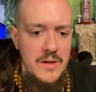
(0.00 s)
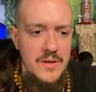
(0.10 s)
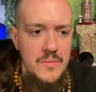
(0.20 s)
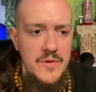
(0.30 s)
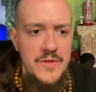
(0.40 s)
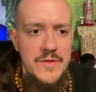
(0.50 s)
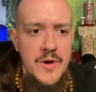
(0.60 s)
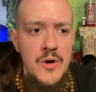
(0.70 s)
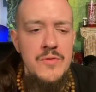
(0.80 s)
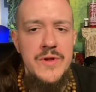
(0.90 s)
With
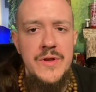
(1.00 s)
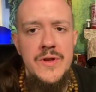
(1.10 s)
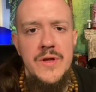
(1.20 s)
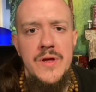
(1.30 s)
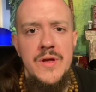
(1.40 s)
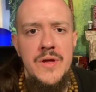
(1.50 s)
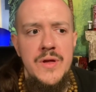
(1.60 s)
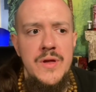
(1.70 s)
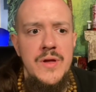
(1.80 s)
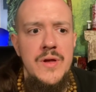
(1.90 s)
Odin,
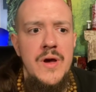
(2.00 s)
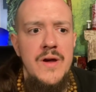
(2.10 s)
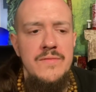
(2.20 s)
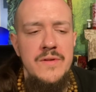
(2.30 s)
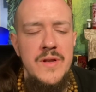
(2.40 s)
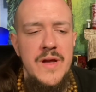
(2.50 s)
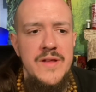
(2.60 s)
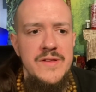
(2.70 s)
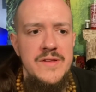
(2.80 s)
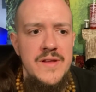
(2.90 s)
I've
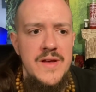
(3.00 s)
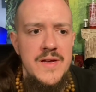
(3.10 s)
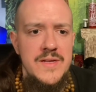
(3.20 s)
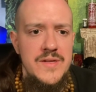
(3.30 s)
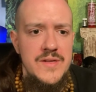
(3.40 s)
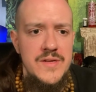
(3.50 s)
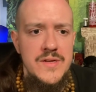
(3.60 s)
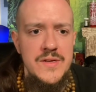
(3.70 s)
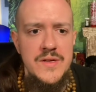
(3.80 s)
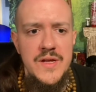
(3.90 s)
realized that
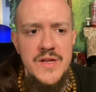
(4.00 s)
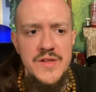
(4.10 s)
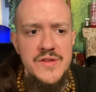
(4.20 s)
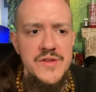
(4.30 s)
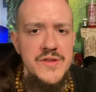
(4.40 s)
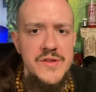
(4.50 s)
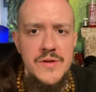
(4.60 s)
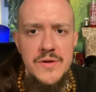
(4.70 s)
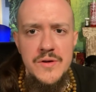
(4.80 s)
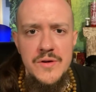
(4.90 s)
his
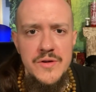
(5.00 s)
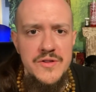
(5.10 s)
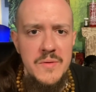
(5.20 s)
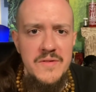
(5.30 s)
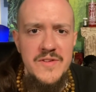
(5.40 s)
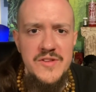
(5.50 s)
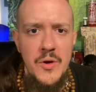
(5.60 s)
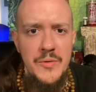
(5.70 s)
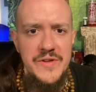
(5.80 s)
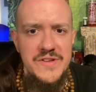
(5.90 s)
some of his
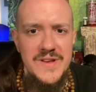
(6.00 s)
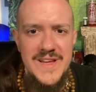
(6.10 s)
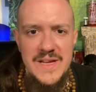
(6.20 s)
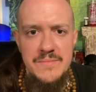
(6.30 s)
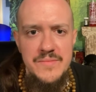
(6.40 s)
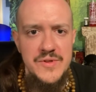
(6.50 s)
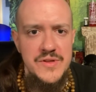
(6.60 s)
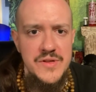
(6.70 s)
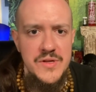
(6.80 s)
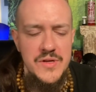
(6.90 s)
oldest
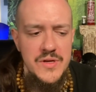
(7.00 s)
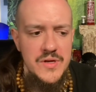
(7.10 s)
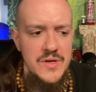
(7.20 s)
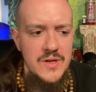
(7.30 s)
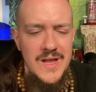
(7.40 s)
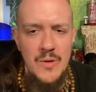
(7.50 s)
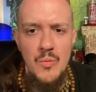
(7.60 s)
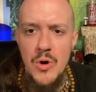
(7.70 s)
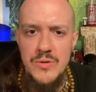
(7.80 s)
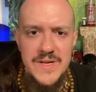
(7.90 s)
names, like
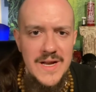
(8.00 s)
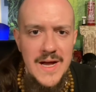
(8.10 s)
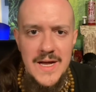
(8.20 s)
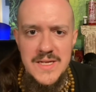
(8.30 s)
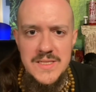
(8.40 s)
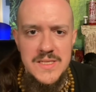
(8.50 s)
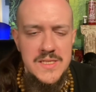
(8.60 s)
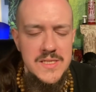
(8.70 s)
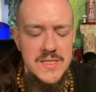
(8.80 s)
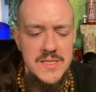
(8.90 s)

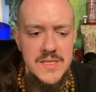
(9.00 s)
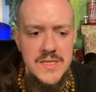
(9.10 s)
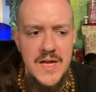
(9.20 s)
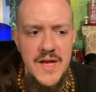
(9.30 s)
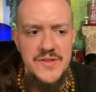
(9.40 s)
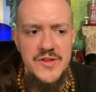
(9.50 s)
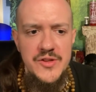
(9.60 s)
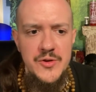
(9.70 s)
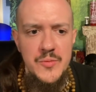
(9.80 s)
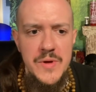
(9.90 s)
Wodanaz, has to
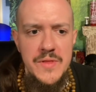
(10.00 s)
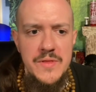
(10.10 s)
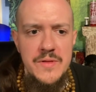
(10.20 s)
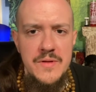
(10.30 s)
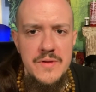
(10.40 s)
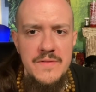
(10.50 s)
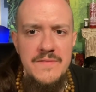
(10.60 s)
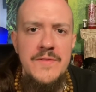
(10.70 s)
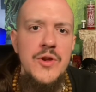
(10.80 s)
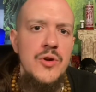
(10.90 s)
do with
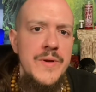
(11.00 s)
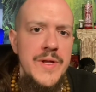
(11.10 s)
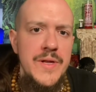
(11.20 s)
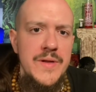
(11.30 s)
fury